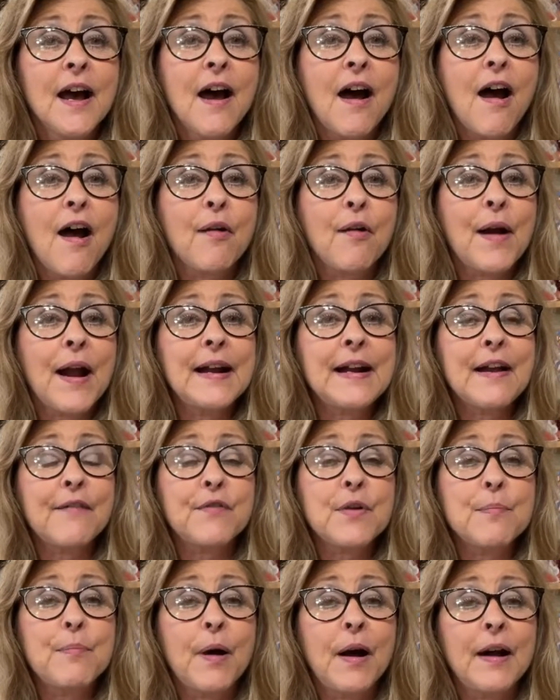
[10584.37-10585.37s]
All right,
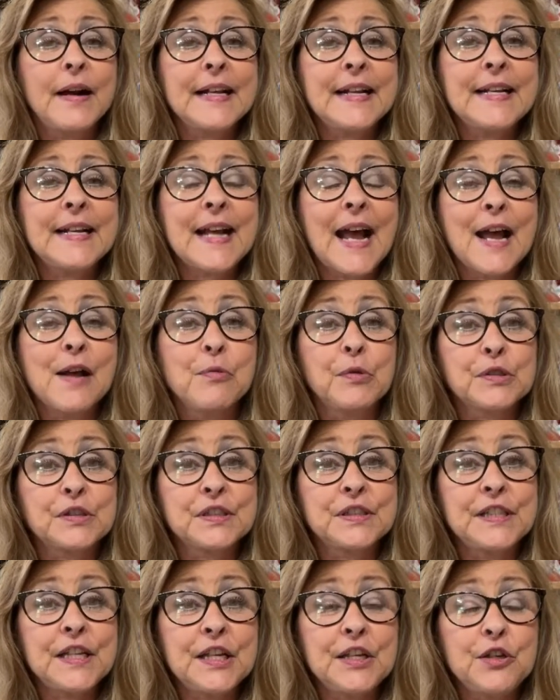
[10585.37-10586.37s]
everybody. I will
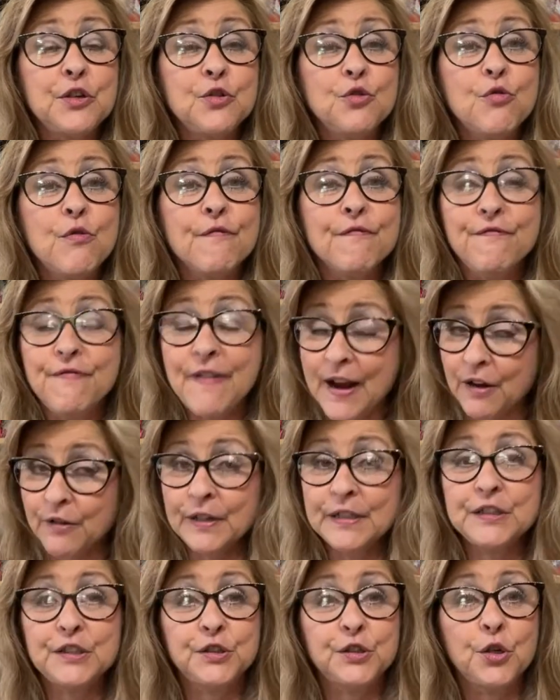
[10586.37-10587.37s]
see you
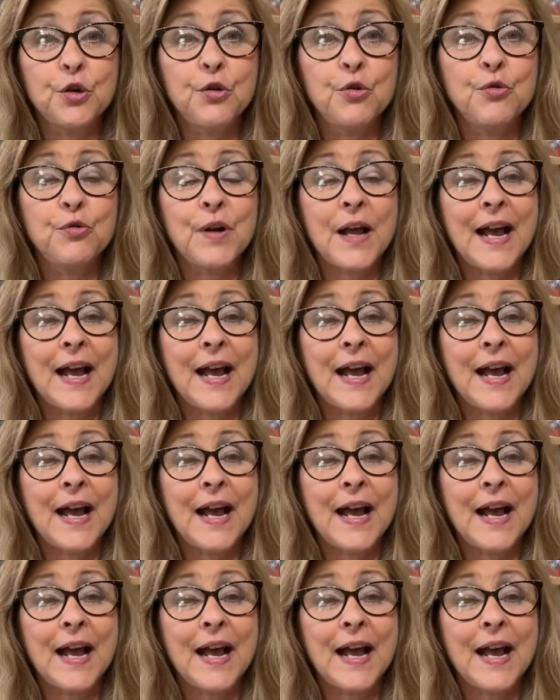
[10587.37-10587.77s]
very soon.